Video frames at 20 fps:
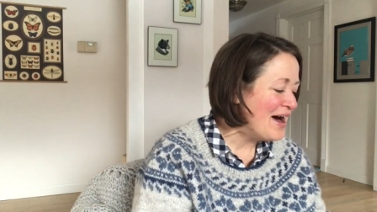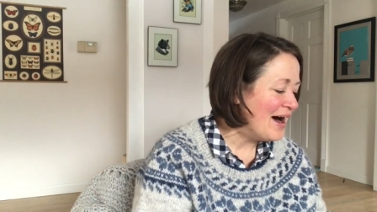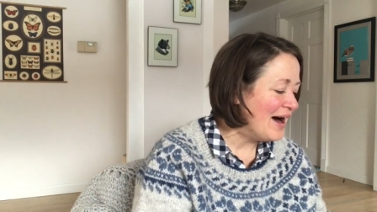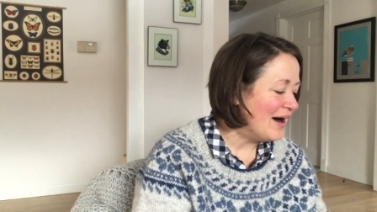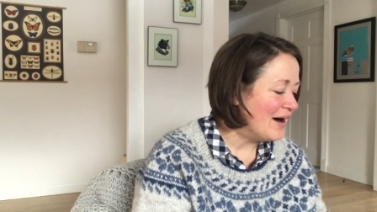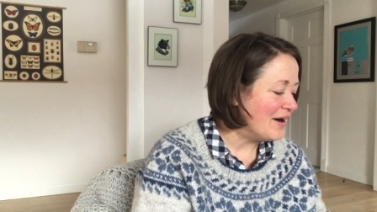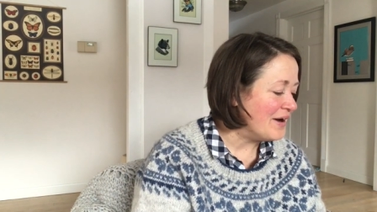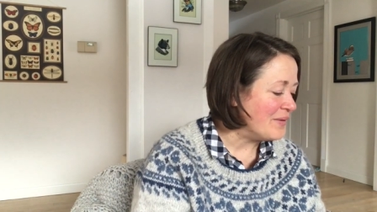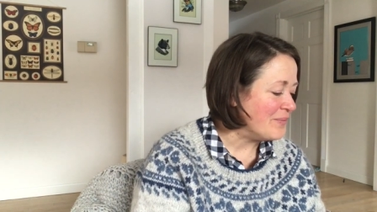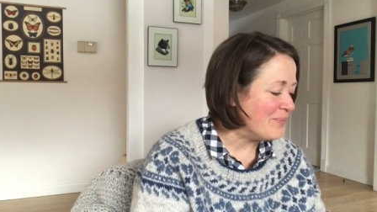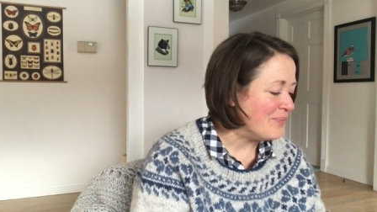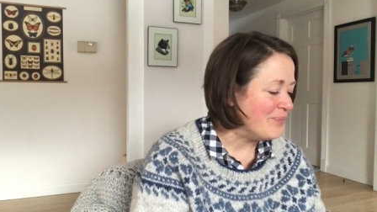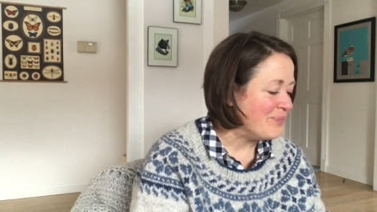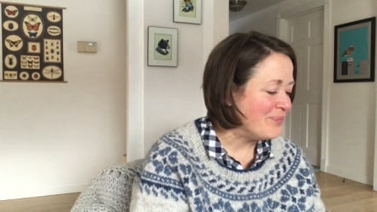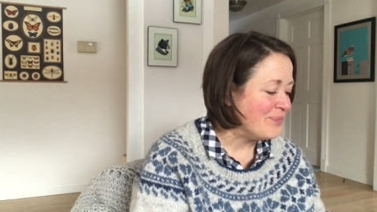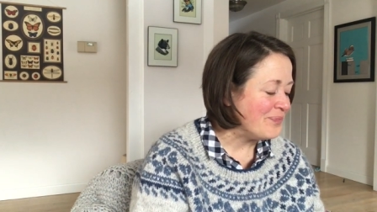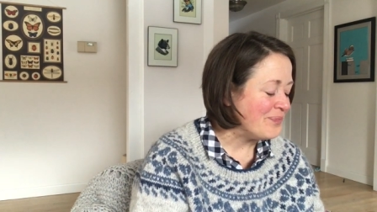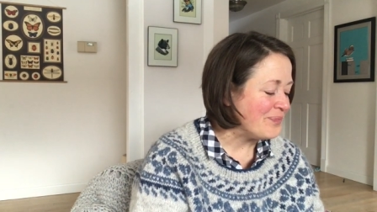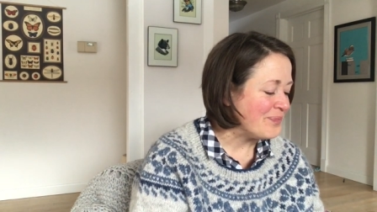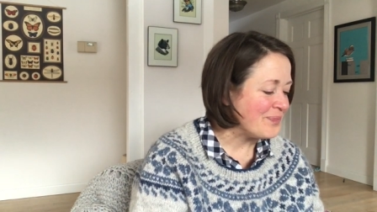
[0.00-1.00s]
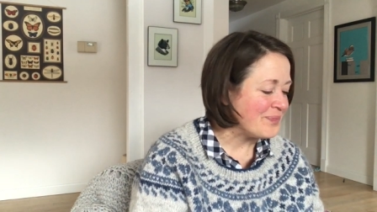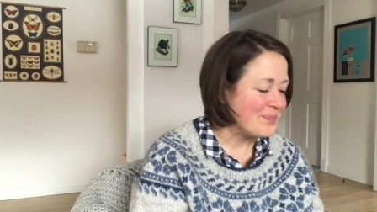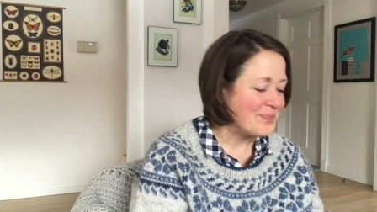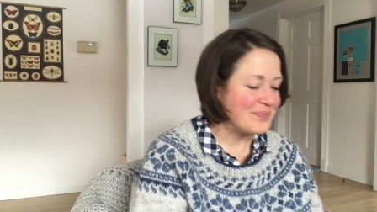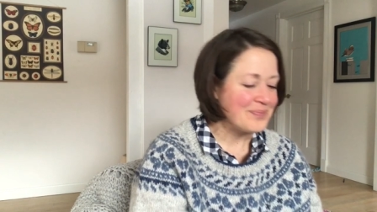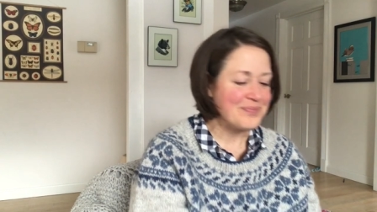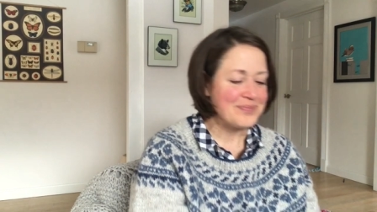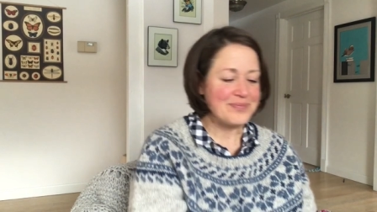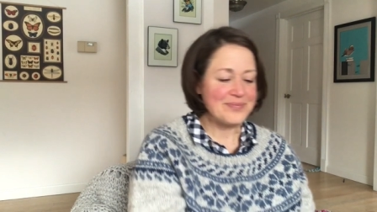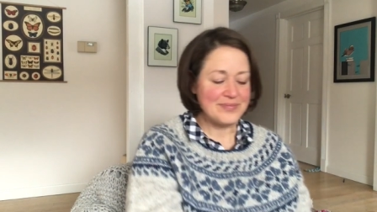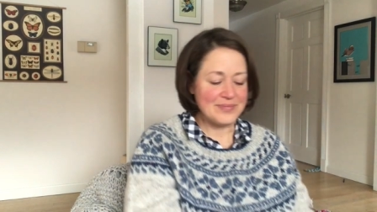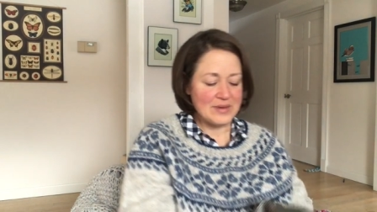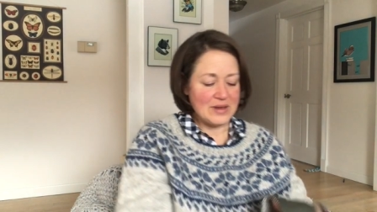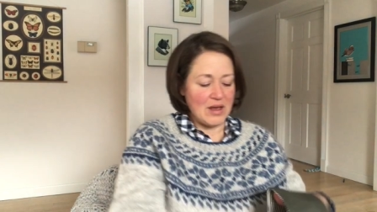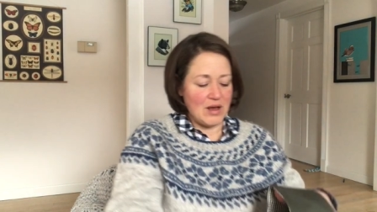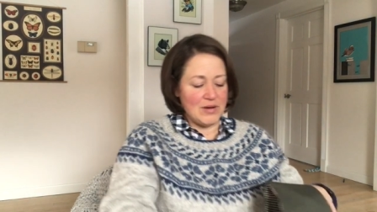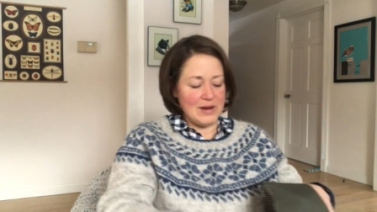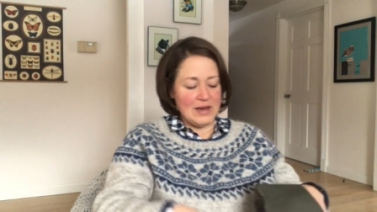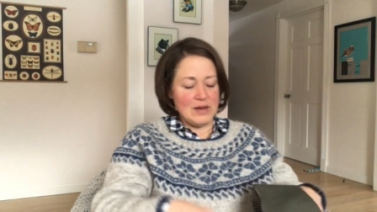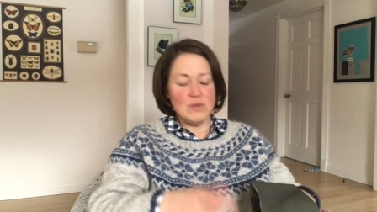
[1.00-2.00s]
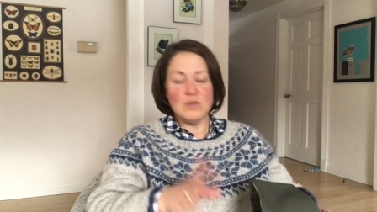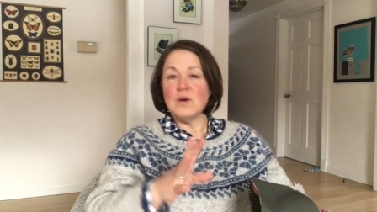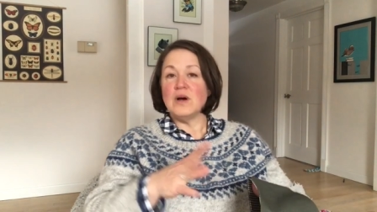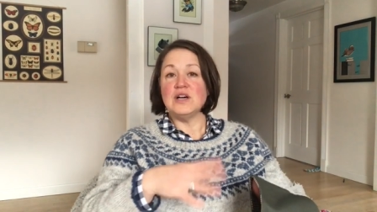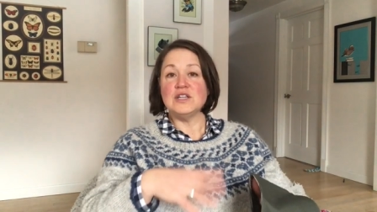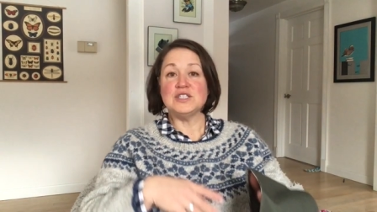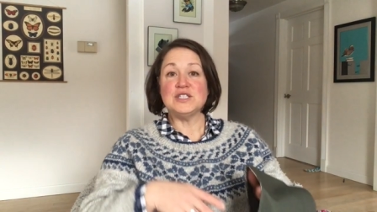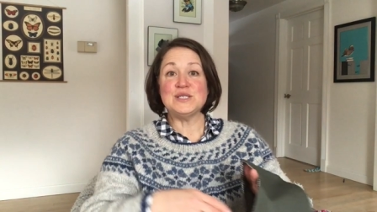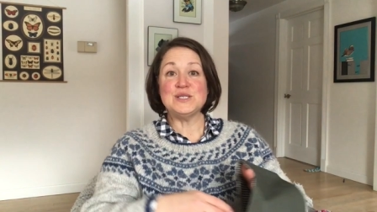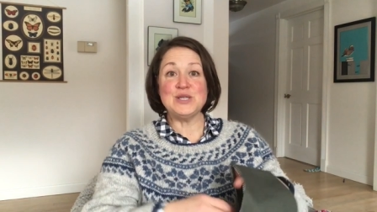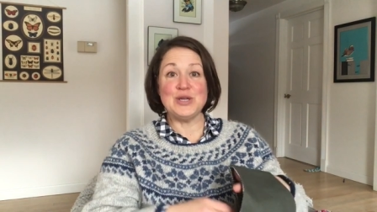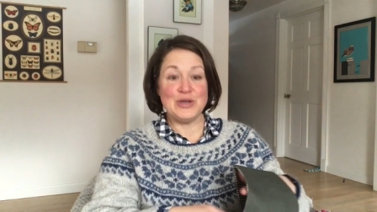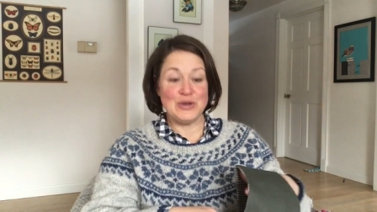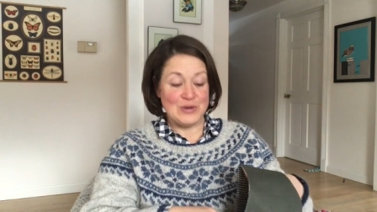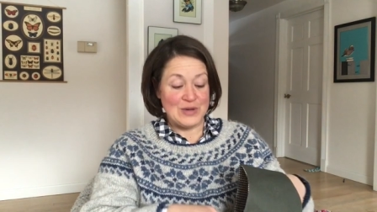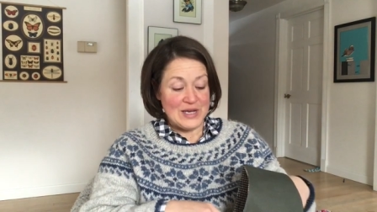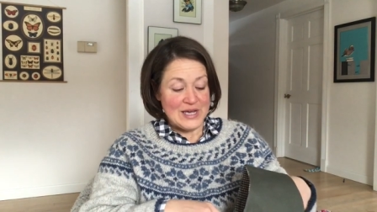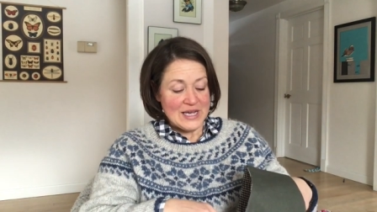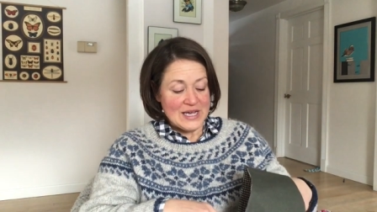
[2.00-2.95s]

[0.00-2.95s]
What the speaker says: All right, well, I'll just show you.